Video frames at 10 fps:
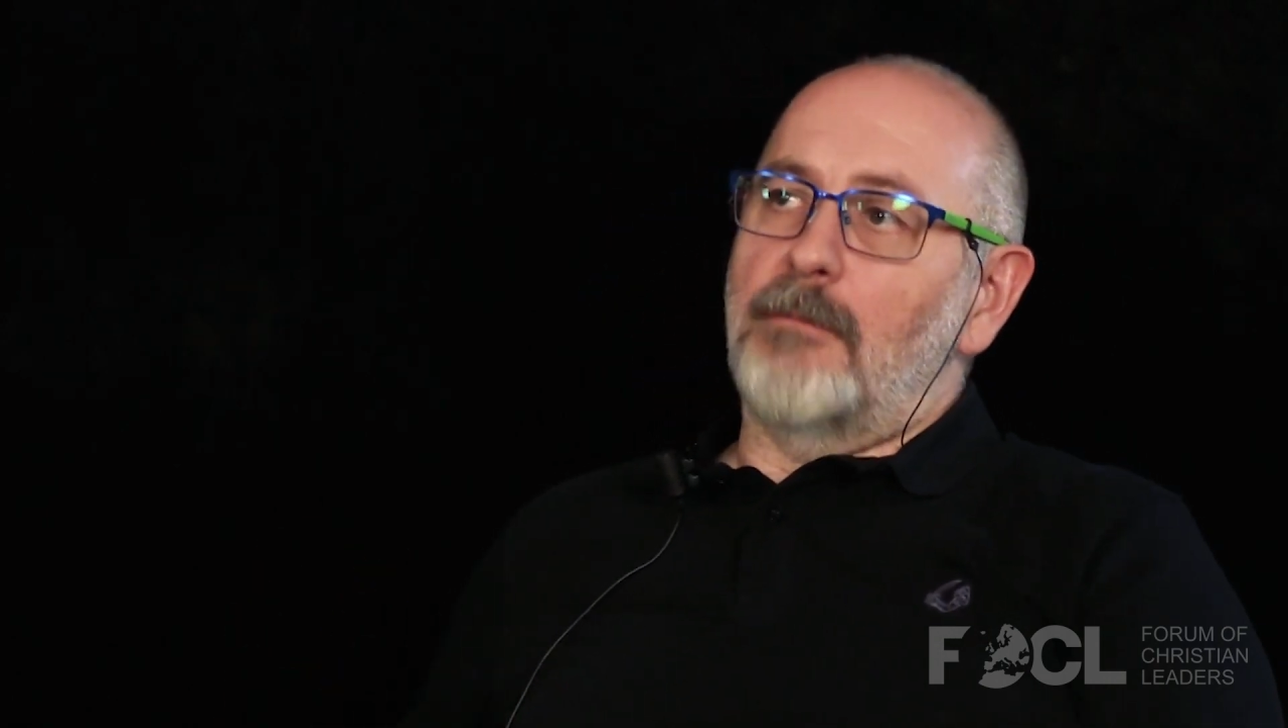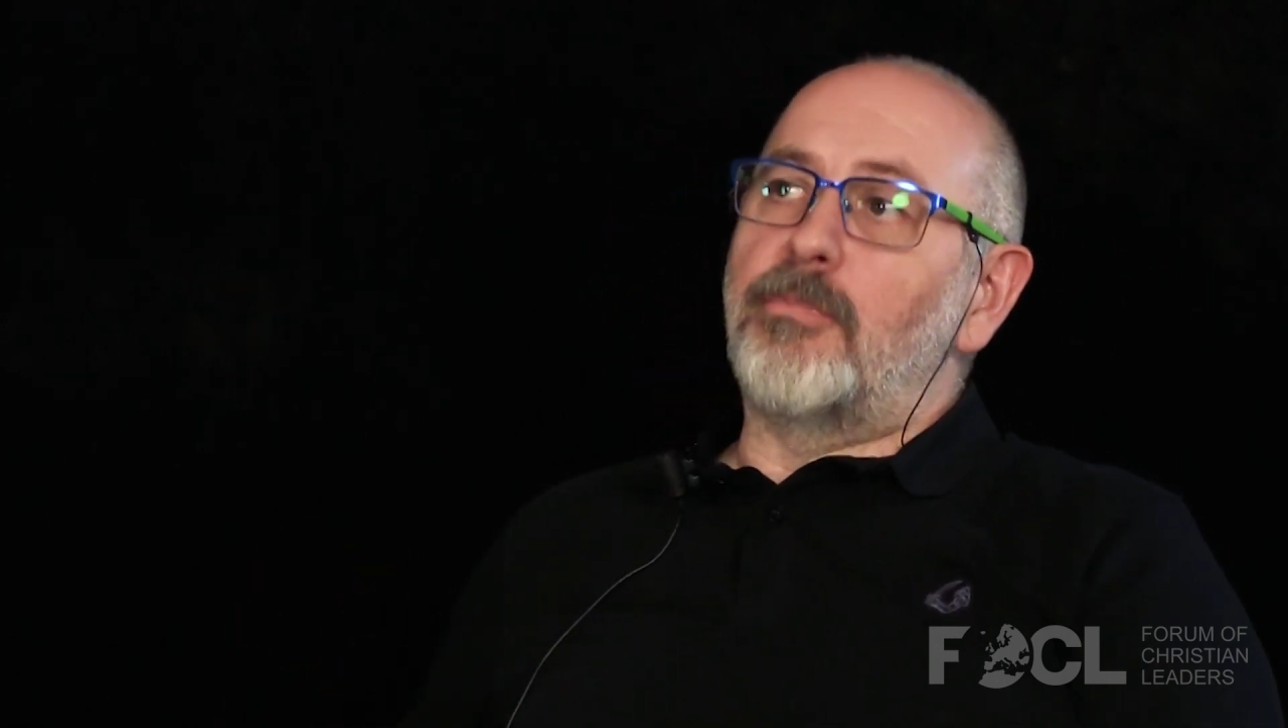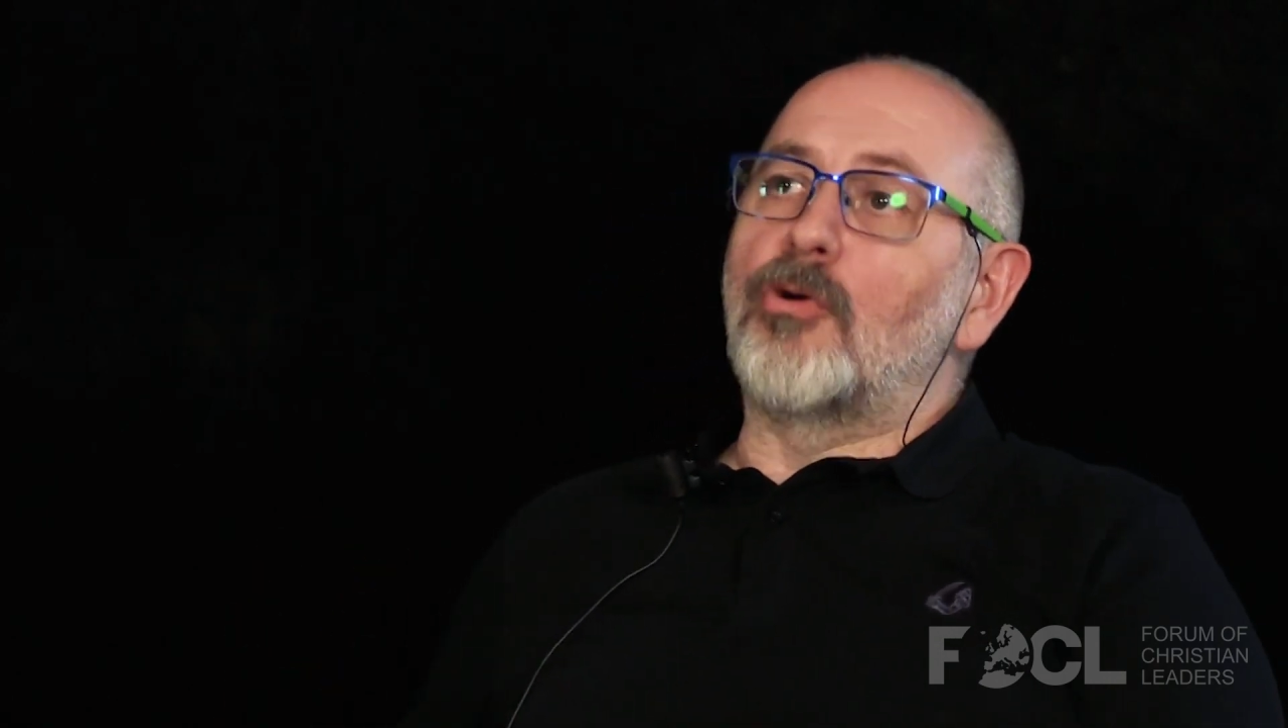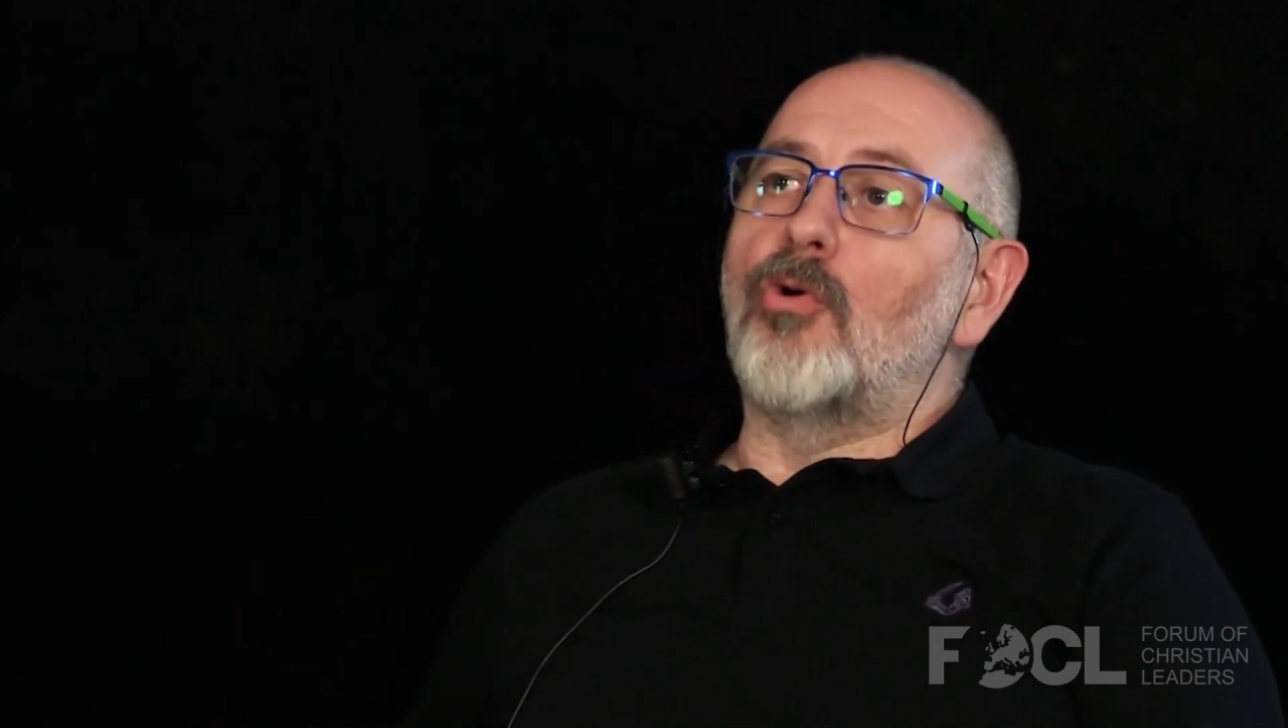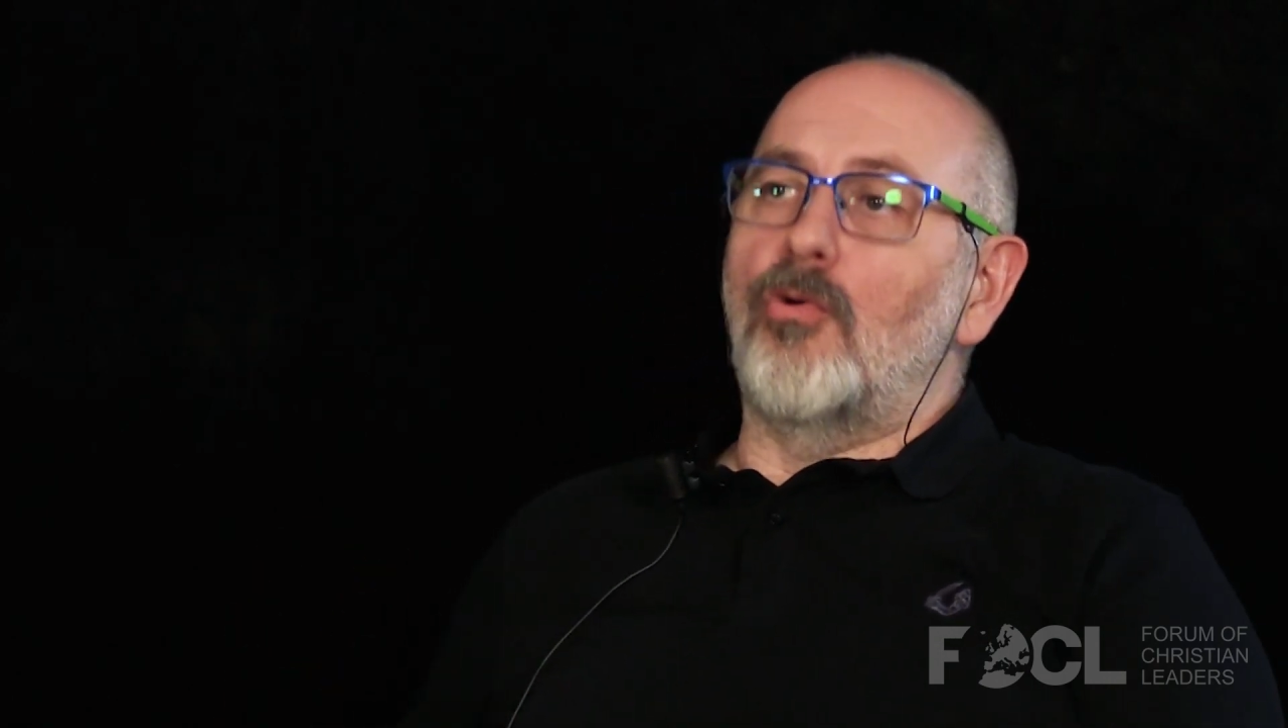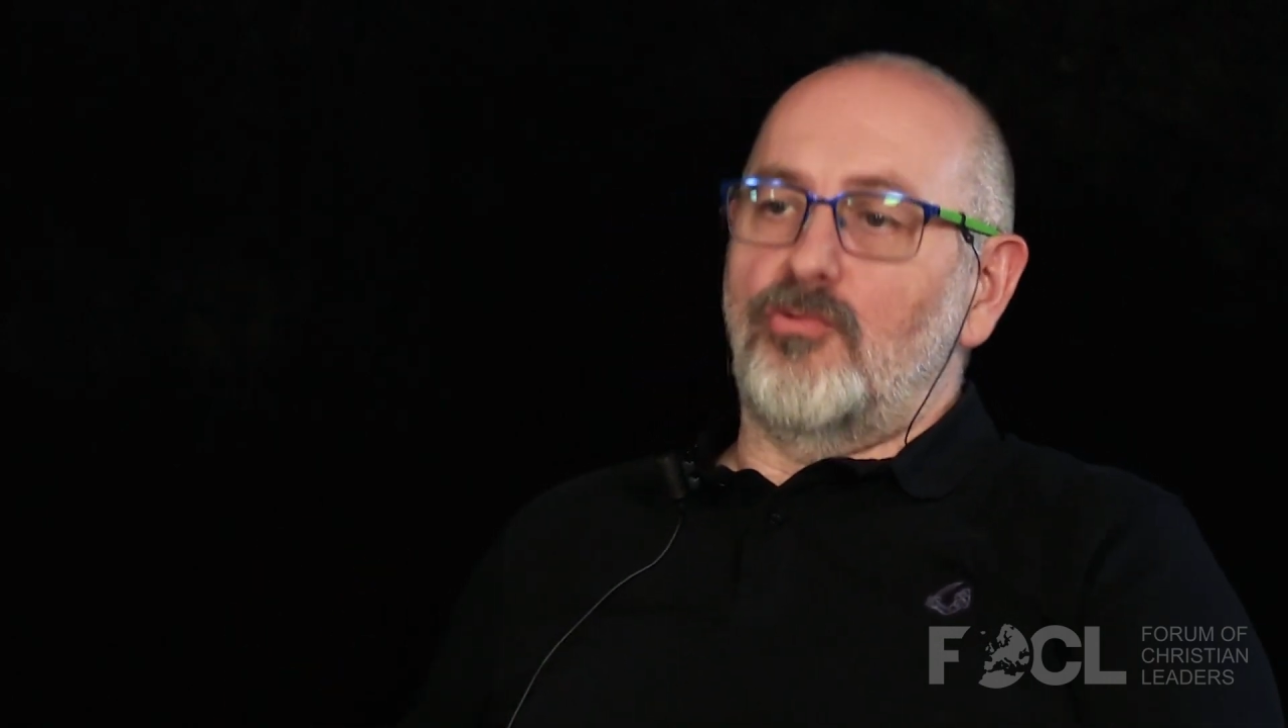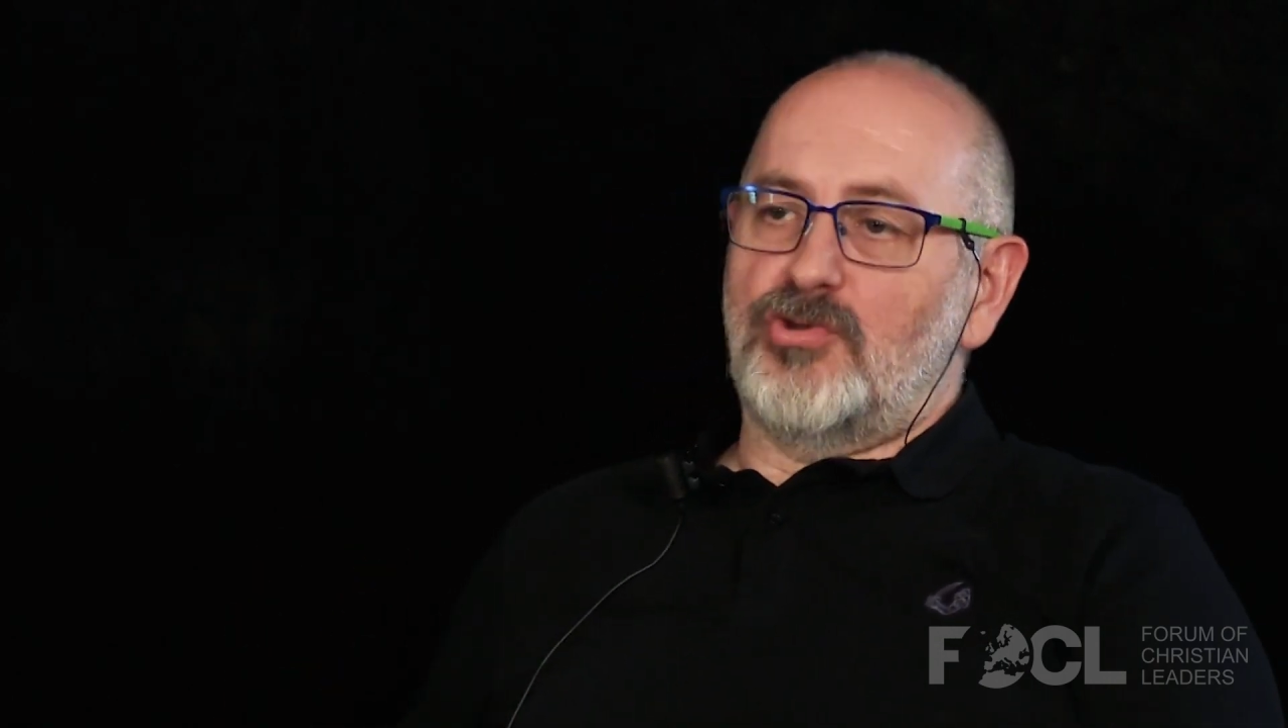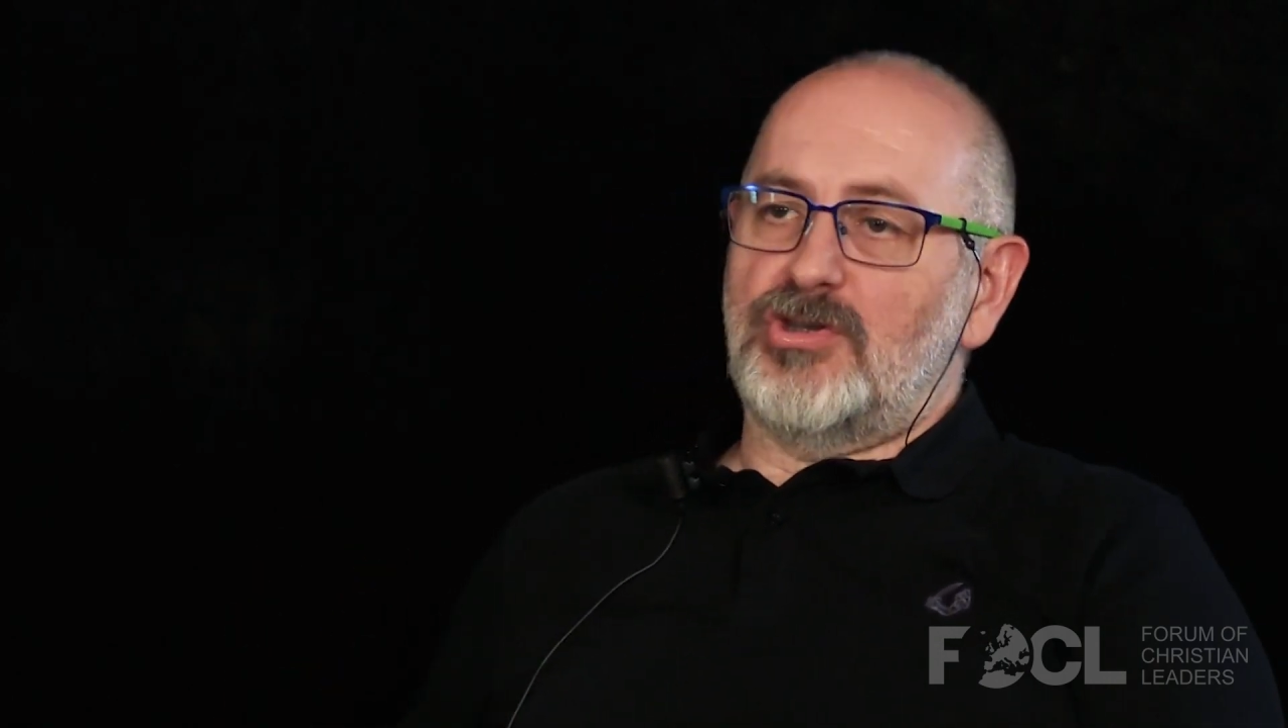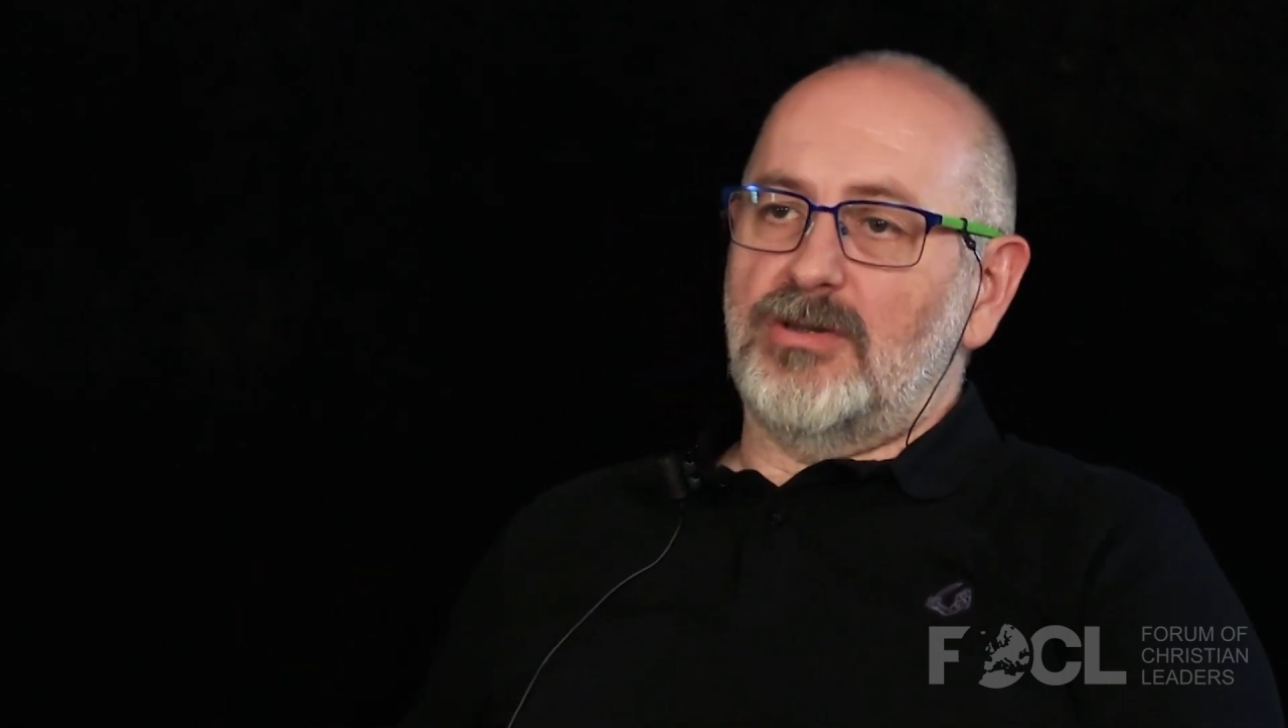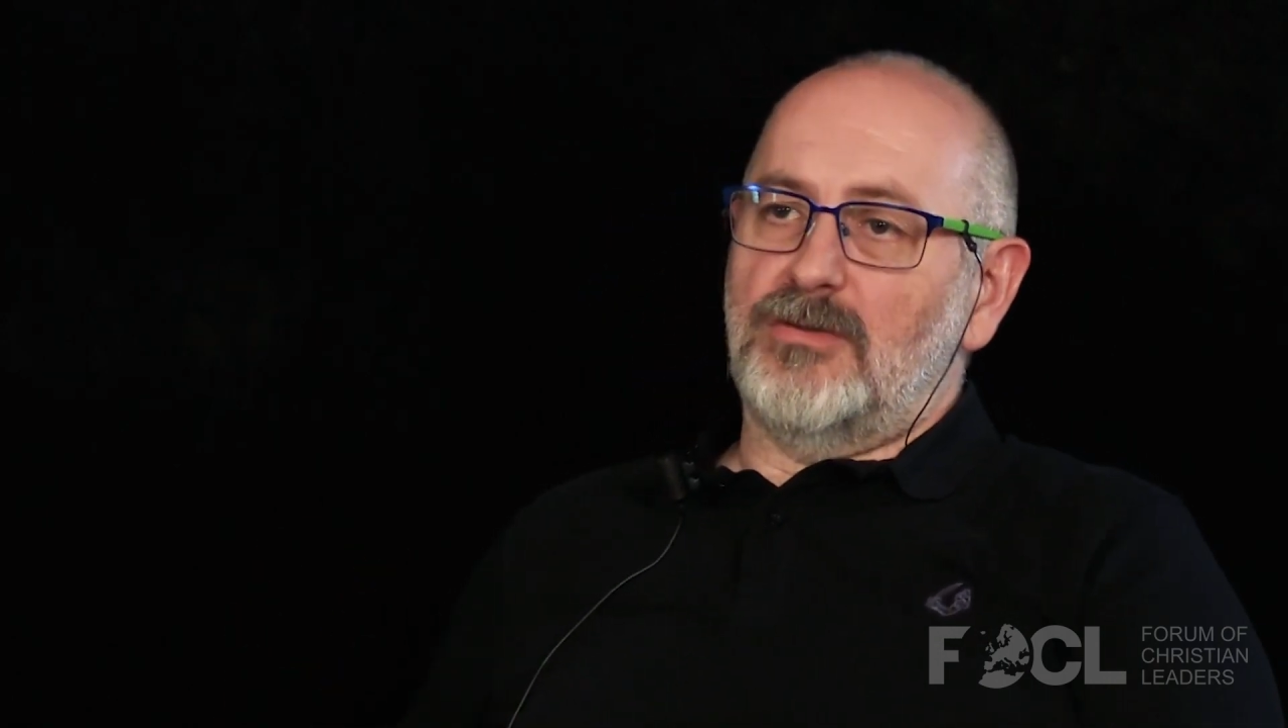
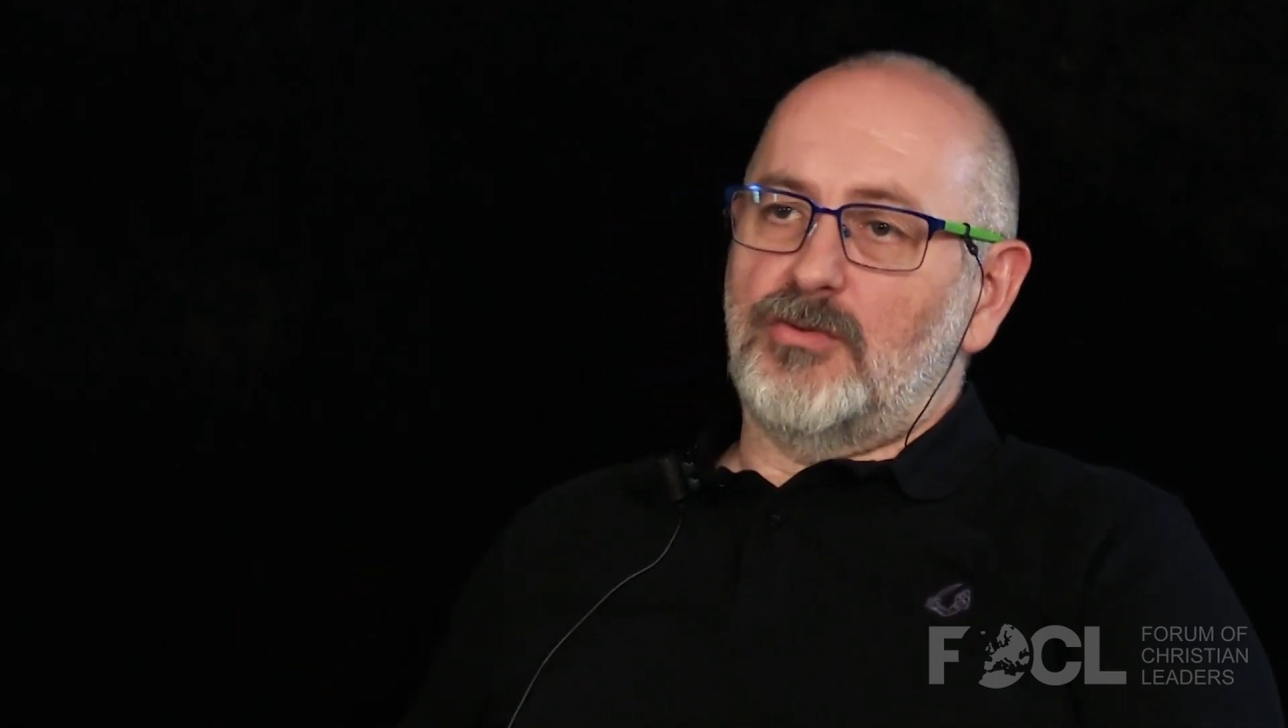approach